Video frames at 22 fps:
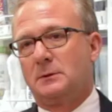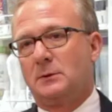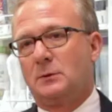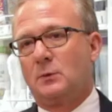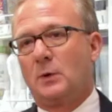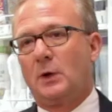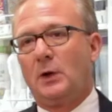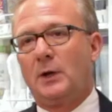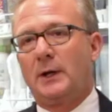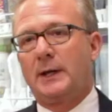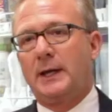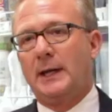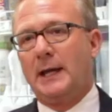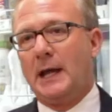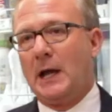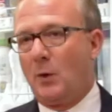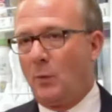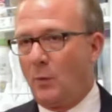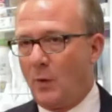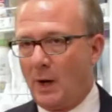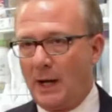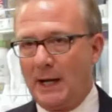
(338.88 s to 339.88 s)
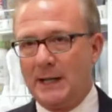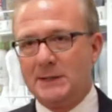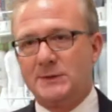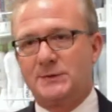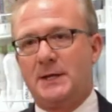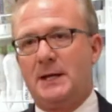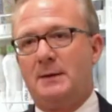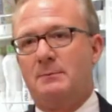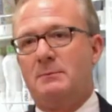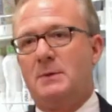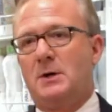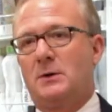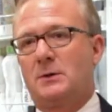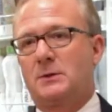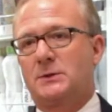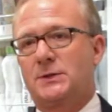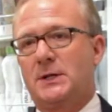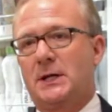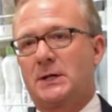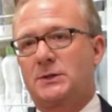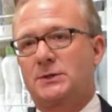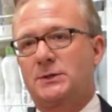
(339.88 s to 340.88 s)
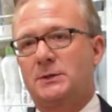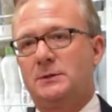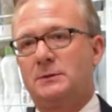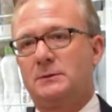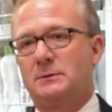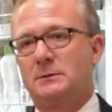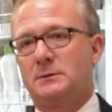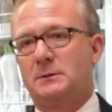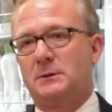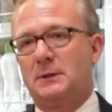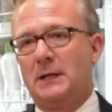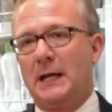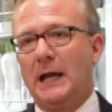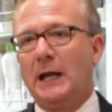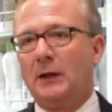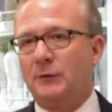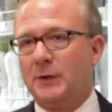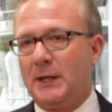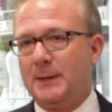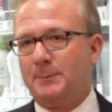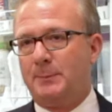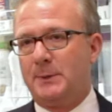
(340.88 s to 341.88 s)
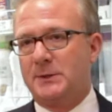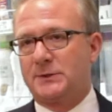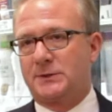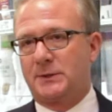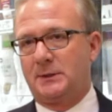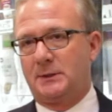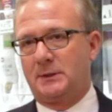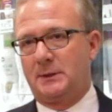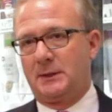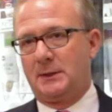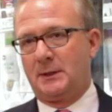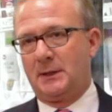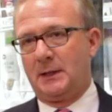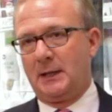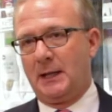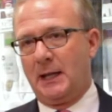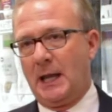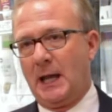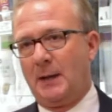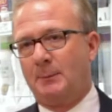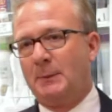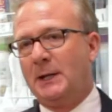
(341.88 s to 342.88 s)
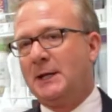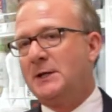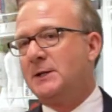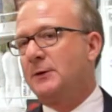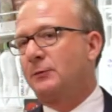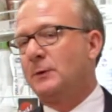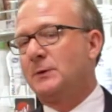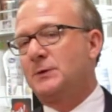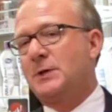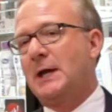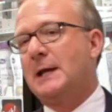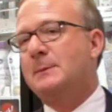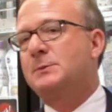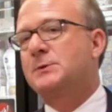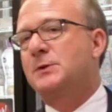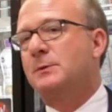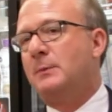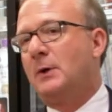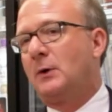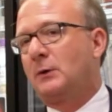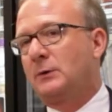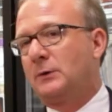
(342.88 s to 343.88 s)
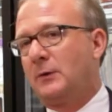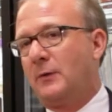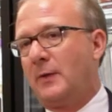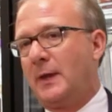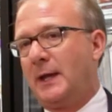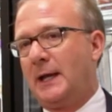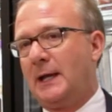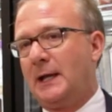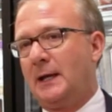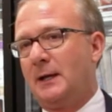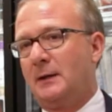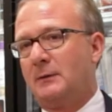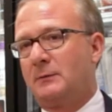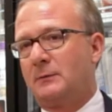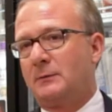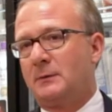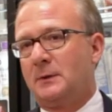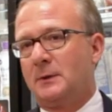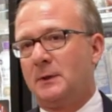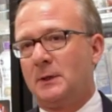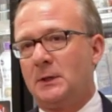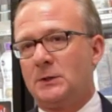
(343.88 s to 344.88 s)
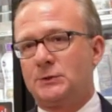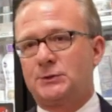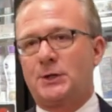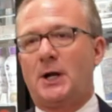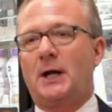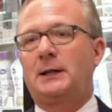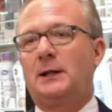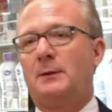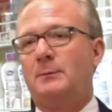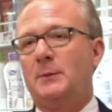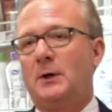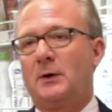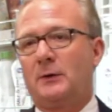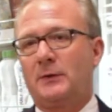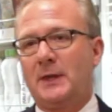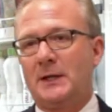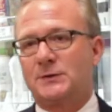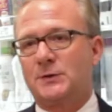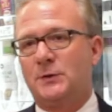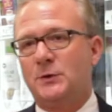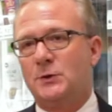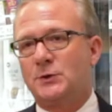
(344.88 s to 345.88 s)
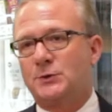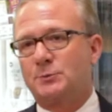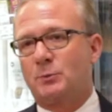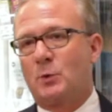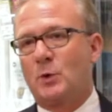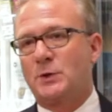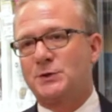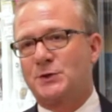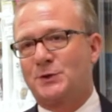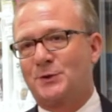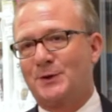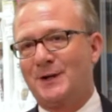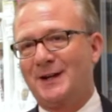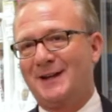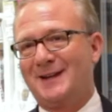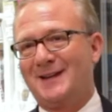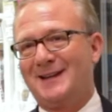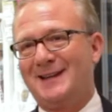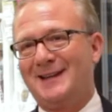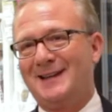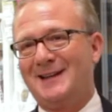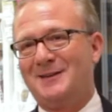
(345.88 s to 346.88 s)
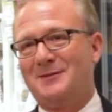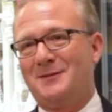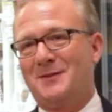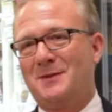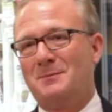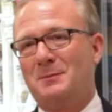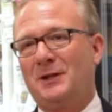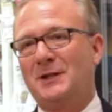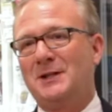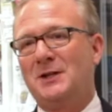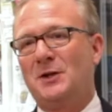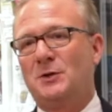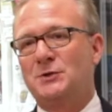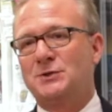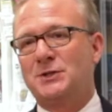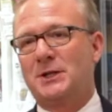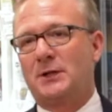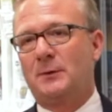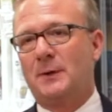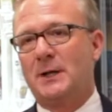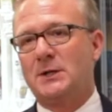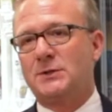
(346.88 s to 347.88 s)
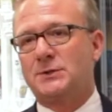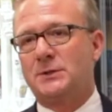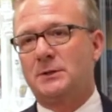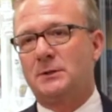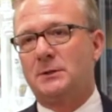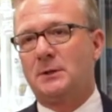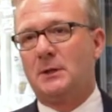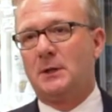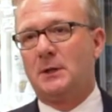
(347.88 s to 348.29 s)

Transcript: We're looking how wide's that milk section? How deep is it? How many different types of milk do they have? Chocolate milk, that's a new sports drink of the millennial generation.